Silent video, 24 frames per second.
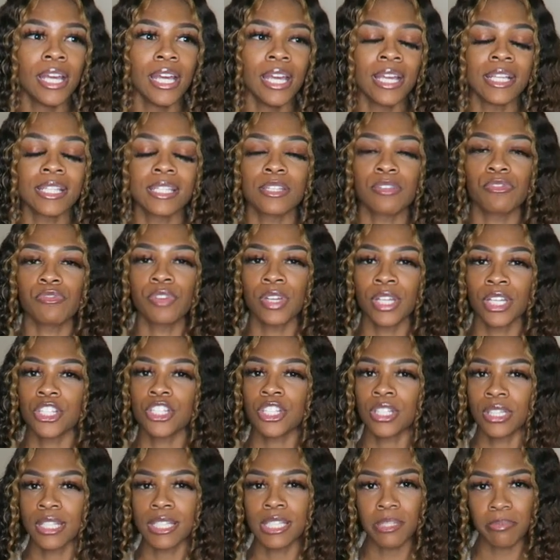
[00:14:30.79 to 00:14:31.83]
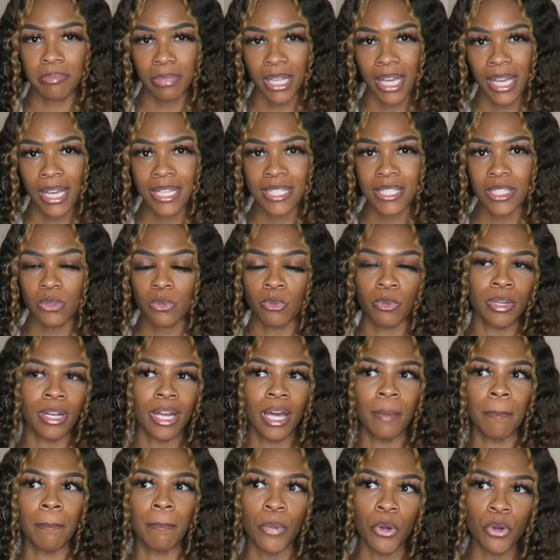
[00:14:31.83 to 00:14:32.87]
into finishing this place when
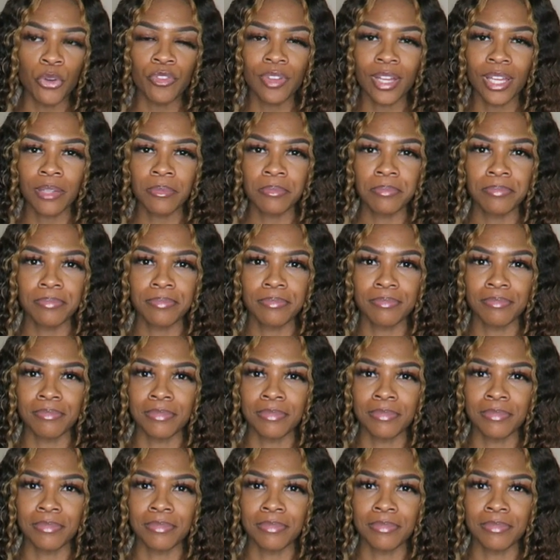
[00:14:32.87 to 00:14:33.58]
I'm moving